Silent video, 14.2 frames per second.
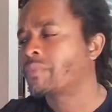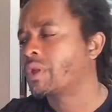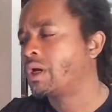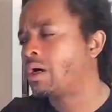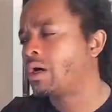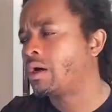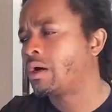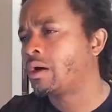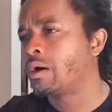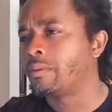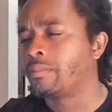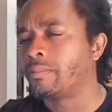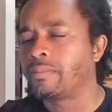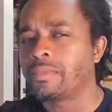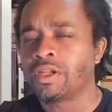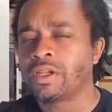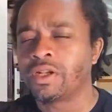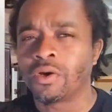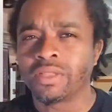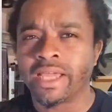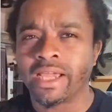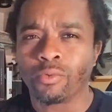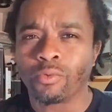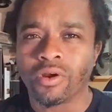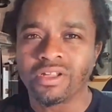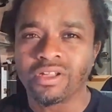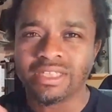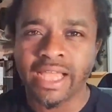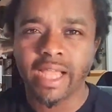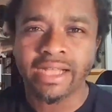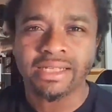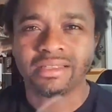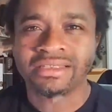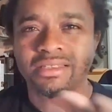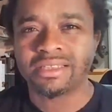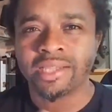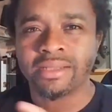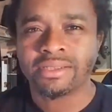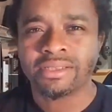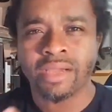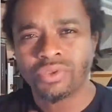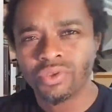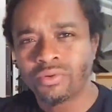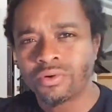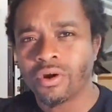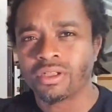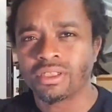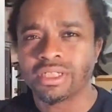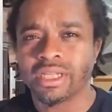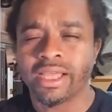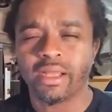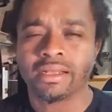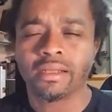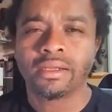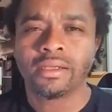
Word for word: you know, that were attacked at the same time you were attacked.